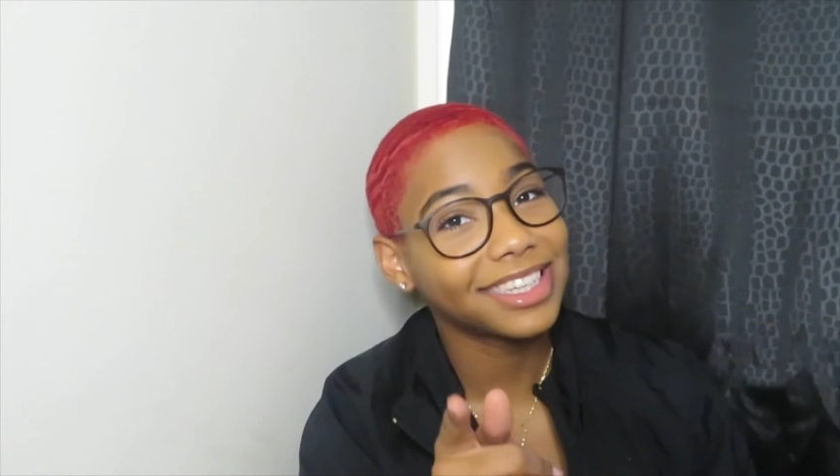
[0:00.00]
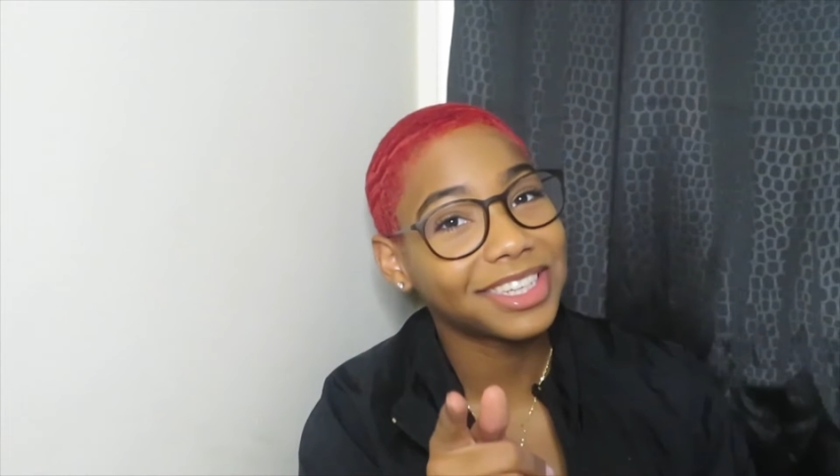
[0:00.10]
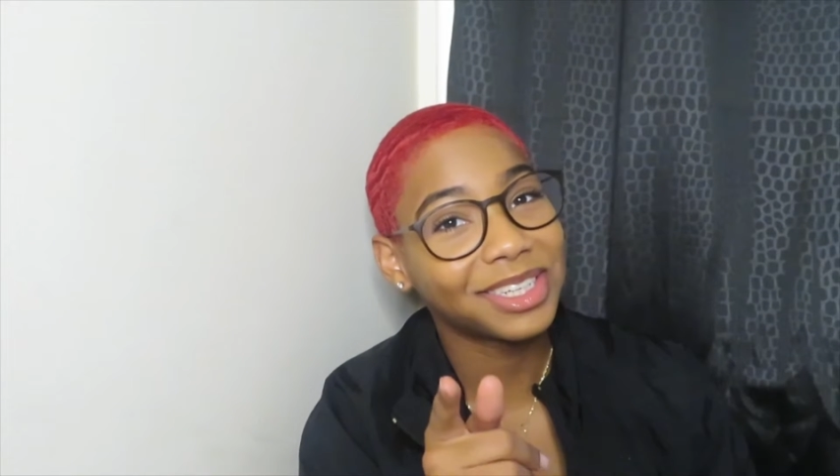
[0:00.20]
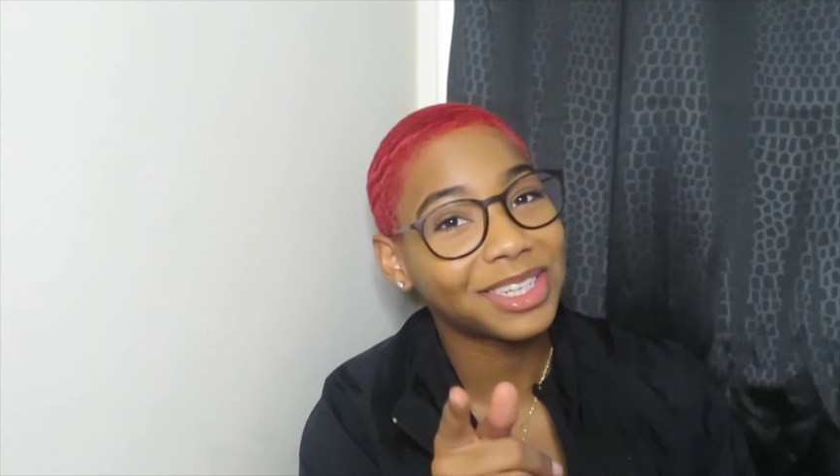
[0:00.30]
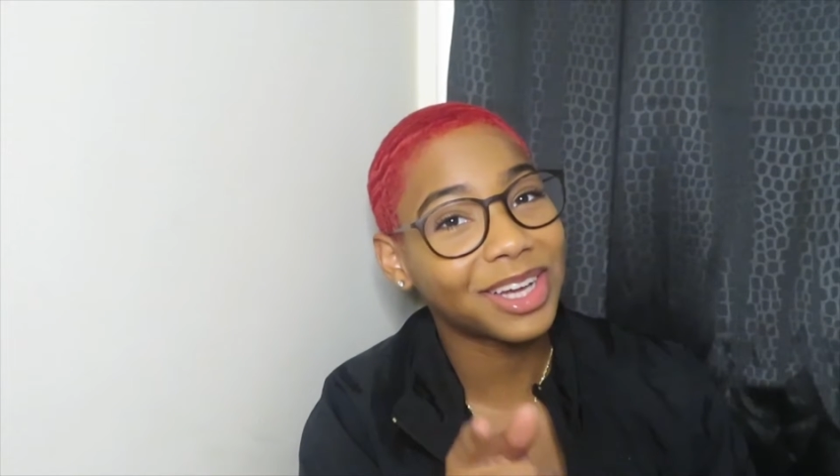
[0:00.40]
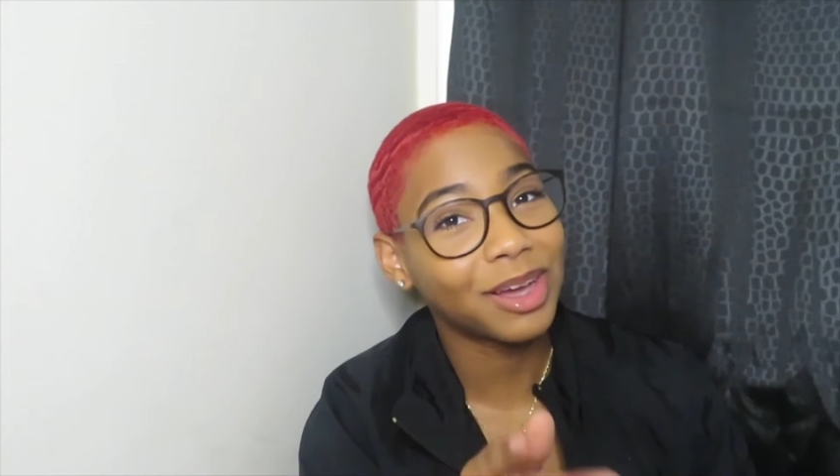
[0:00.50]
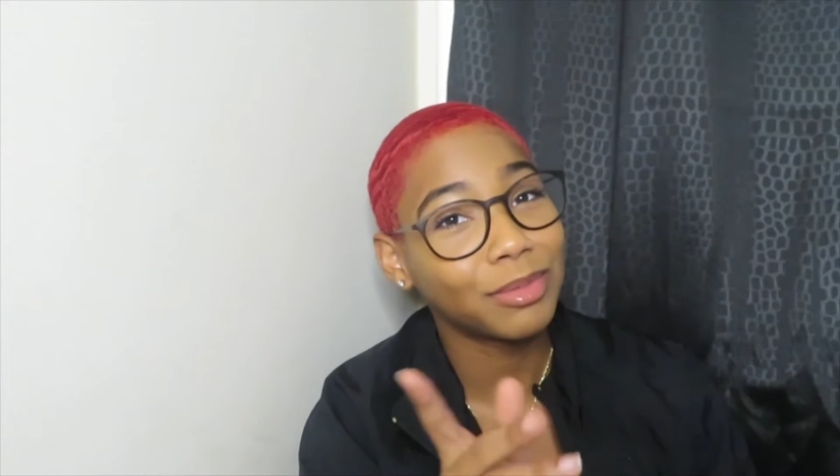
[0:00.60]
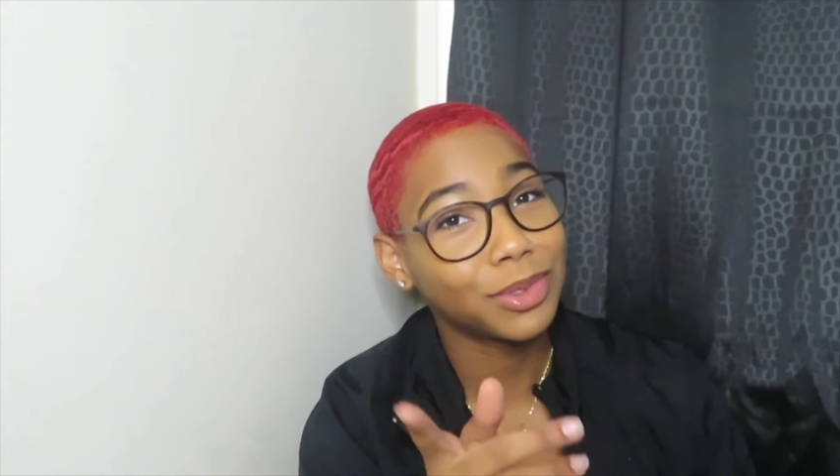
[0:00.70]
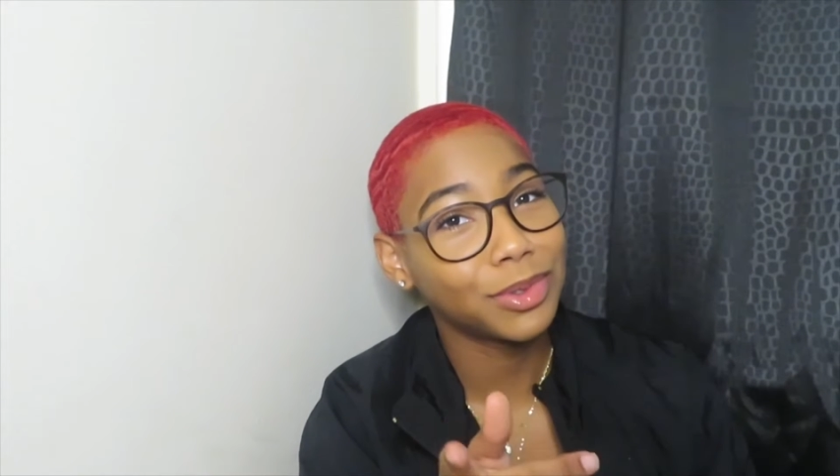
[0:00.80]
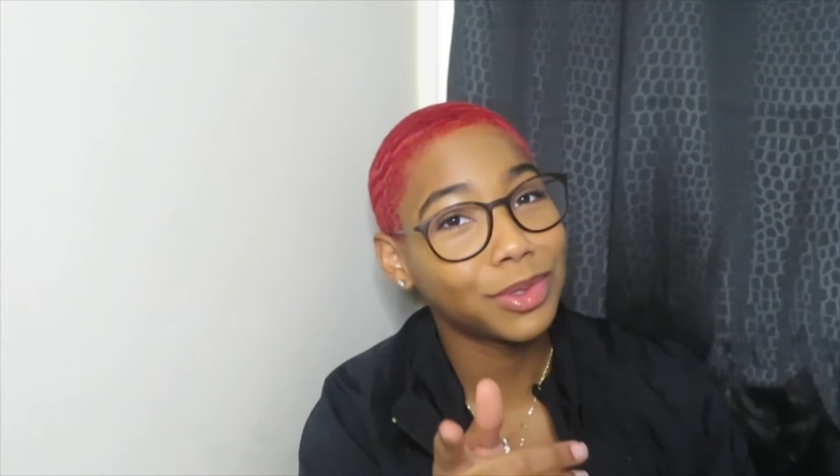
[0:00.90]
Good
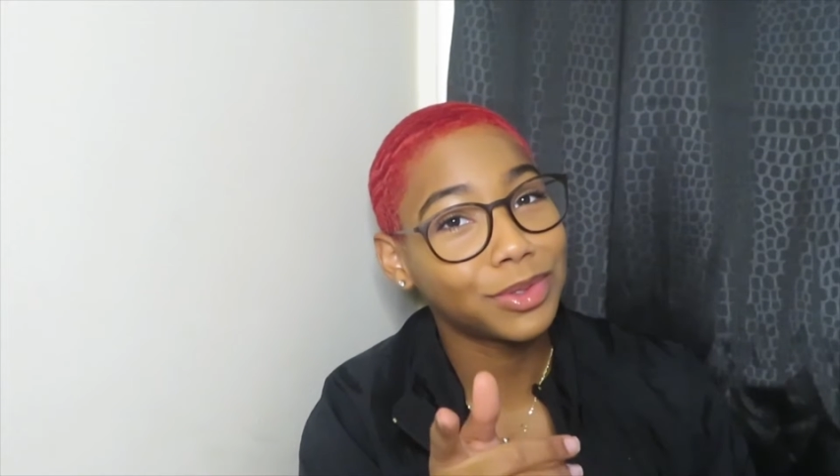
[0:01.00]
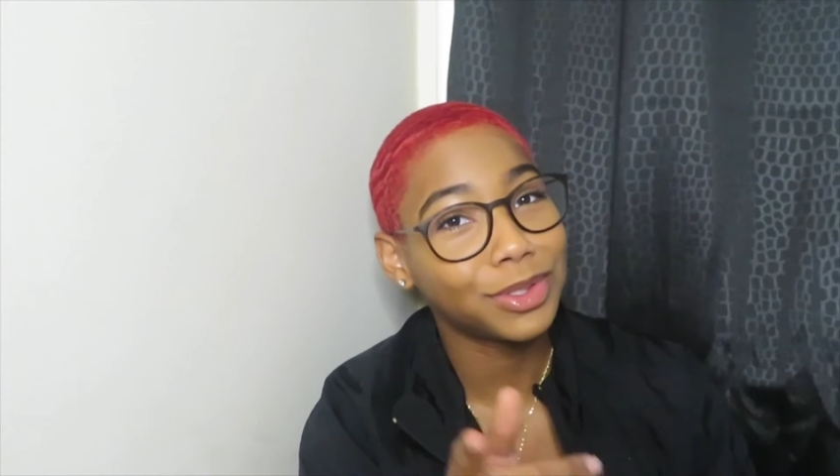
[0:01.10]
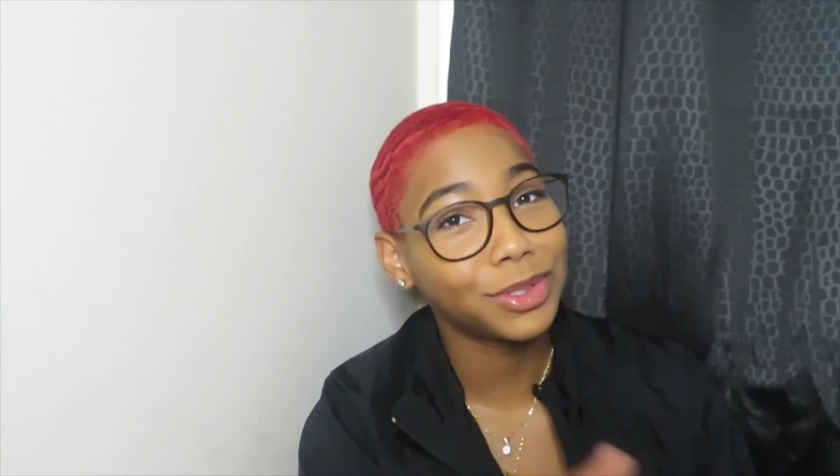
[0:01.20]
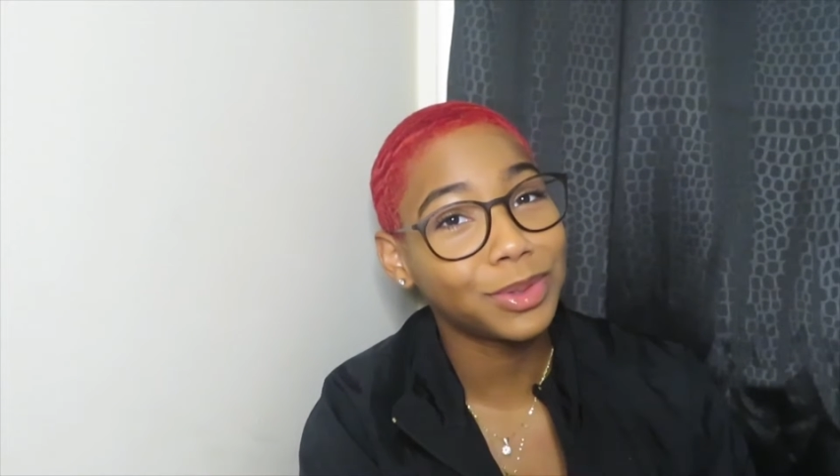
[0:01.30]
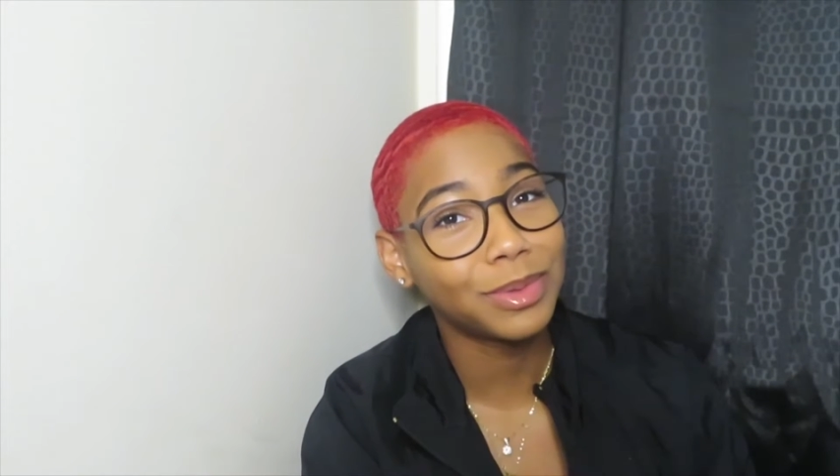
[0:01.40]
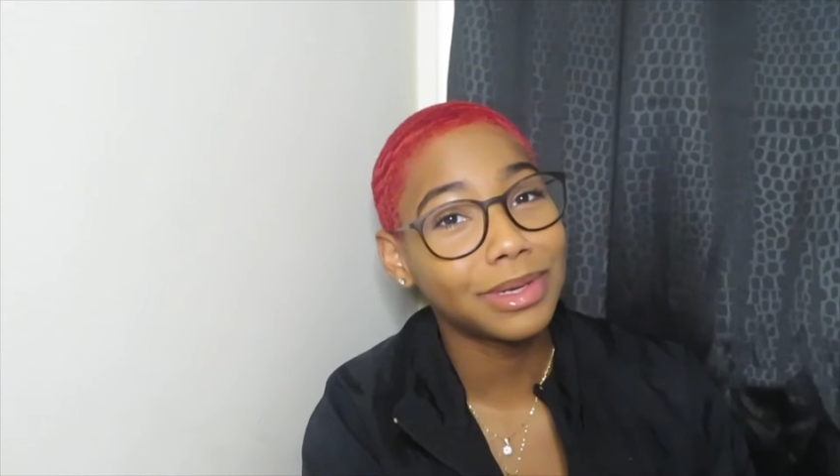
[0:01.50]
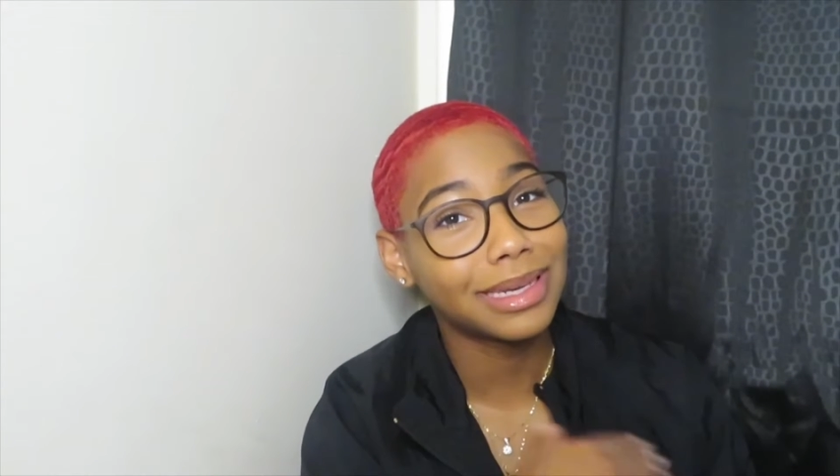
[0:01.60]
job, kudos to you.